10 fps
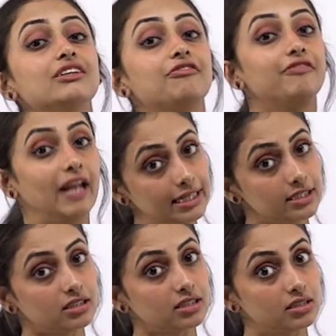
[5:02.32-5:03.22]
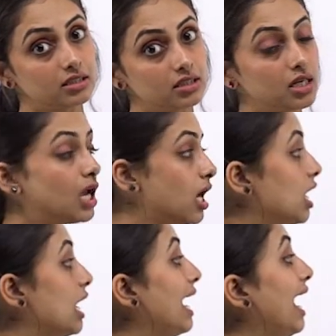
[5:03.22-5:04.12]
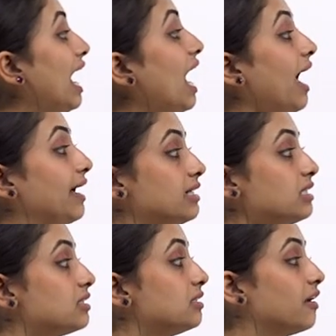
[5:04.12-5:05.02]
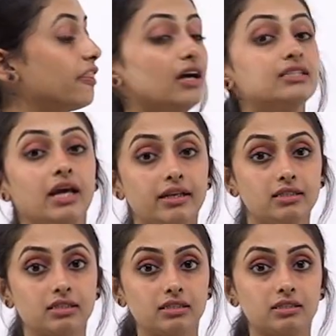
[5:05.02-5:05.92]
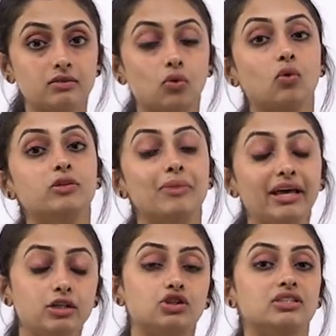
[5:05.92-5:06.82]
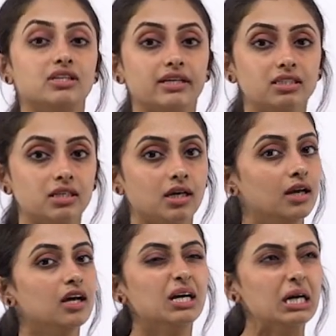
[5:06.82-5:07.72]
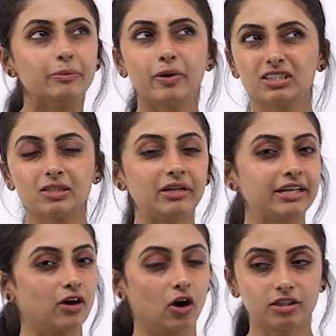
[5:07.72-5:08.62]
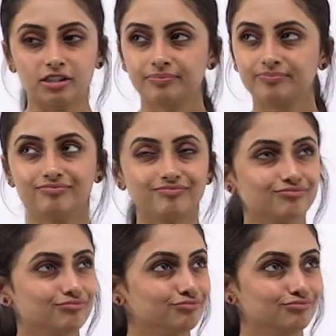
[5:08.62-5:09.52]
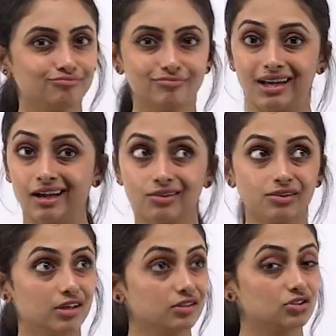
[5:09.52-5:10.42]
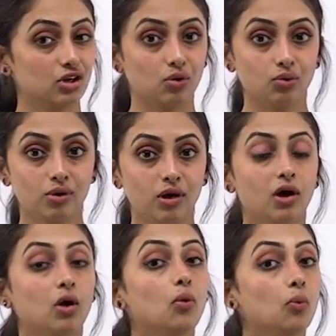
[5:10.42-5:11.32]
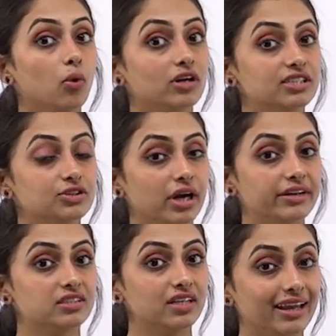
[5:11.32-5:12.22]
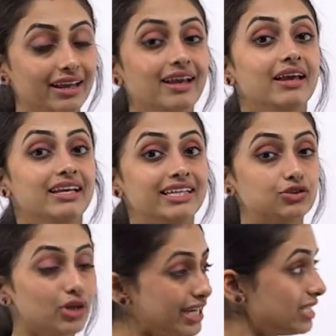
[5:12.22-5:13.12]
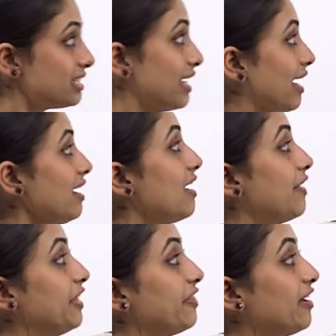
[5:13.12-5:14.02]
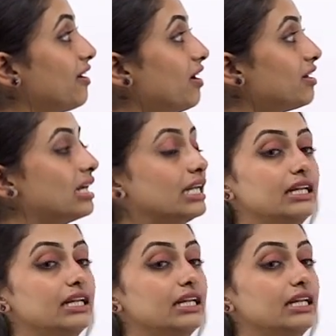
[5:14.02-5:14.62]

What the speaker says: the flight?" And the attendant or the manager says, "Possibly not. I don't think so. What is he trying to say? He's trying to say that there are